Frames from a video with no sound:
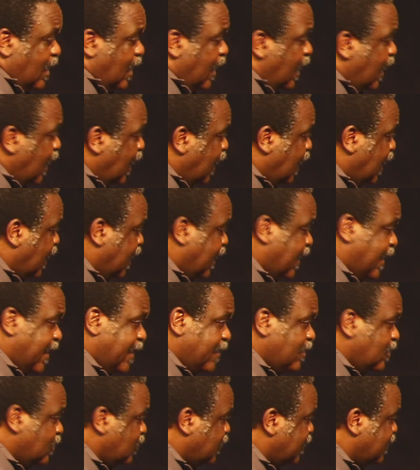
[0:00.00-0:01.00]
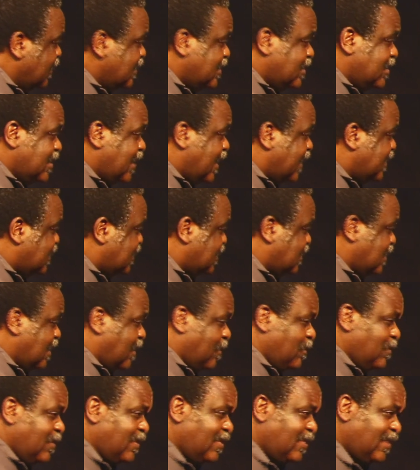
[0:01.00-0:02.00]
Ah, I don't know. This church,
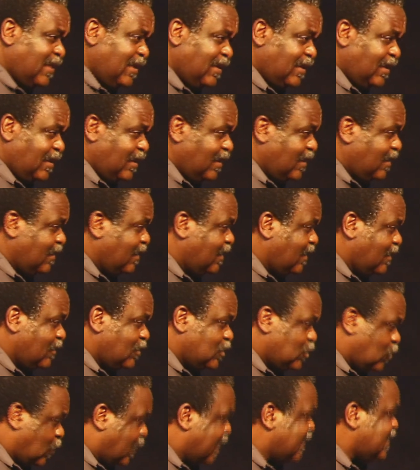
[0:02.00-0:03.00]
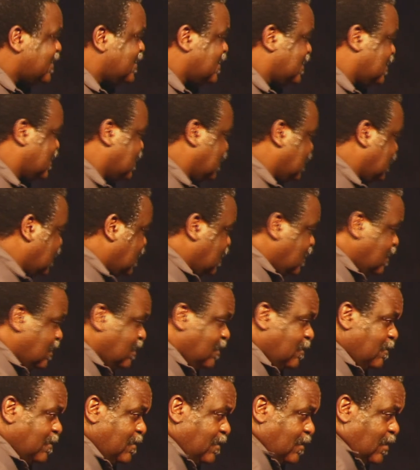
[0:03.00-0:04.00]
I'm thinking twice
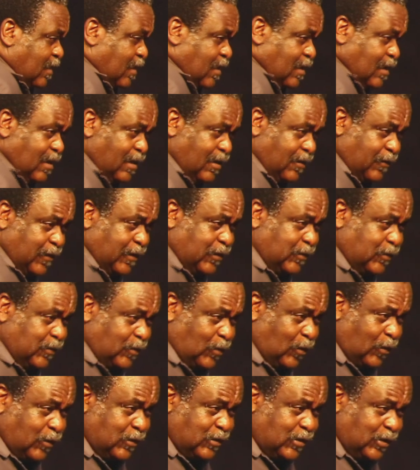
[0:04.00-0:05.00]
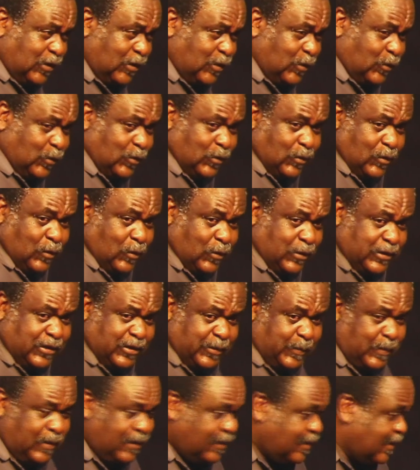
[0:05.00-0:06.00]
if I should continue
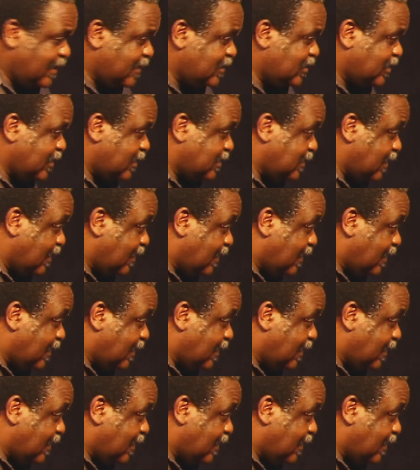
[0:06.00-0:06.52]
worshiping that church.